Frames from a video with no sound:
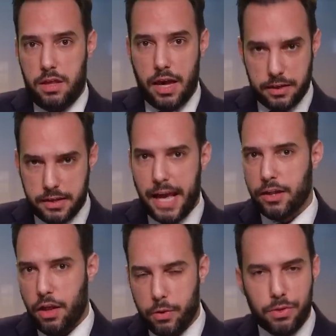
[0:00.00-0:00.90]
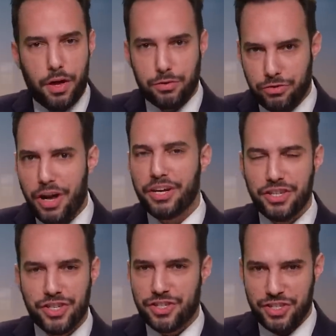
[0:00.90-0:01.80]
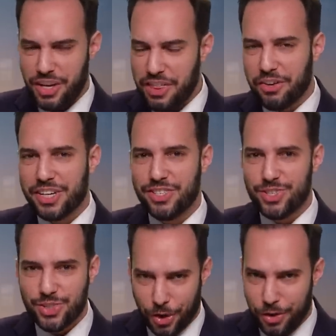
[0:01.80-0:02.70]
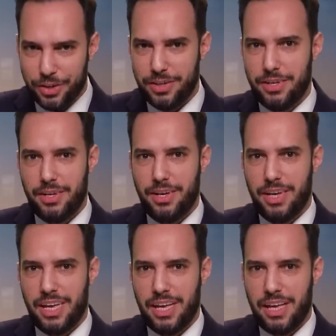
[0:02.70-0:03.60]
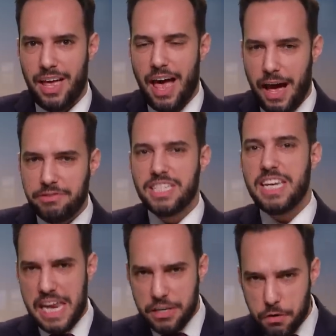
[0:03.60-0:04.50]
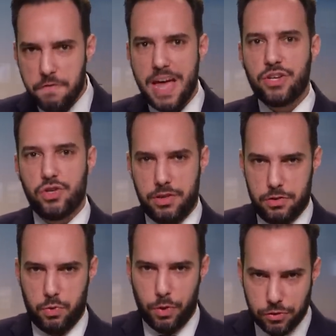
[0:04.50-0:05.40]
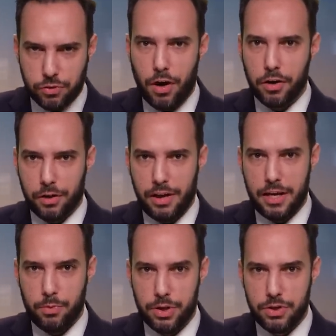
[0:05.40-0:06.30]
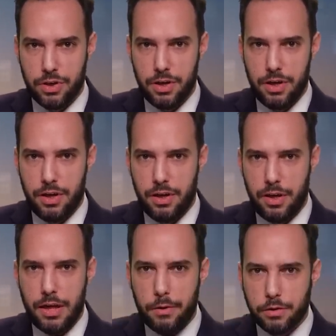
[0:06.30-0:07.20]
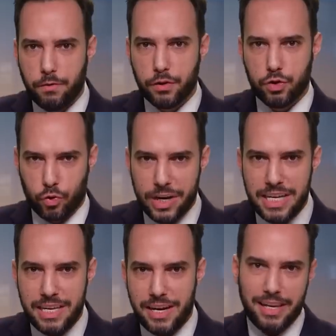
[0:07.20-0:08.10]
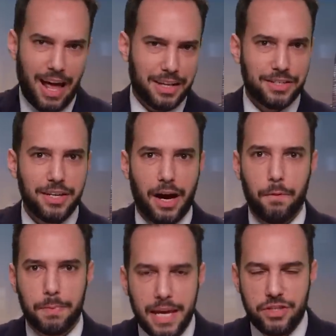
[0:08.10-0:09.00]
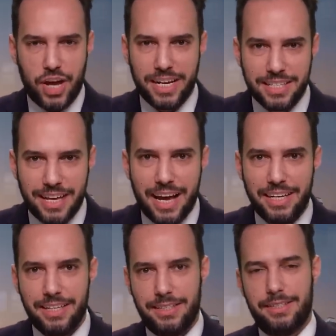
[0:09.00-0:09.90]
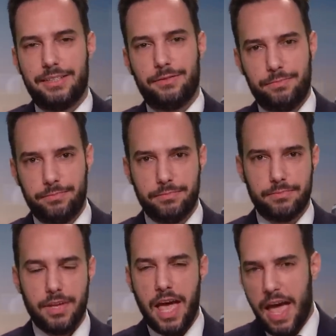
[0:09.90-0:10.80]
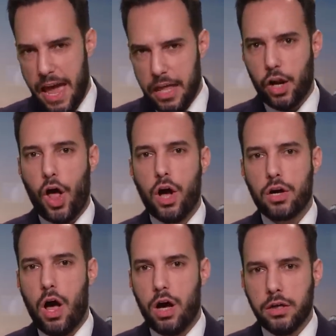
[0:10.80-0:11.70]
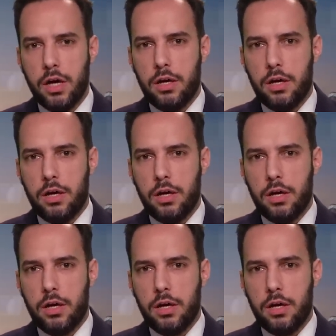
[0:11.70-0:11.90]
They had to tag along with Australia just to say they're concerned I've seen interventions with stronger language. And that was over drinking and not, you know, genocide. And on Hong Kong,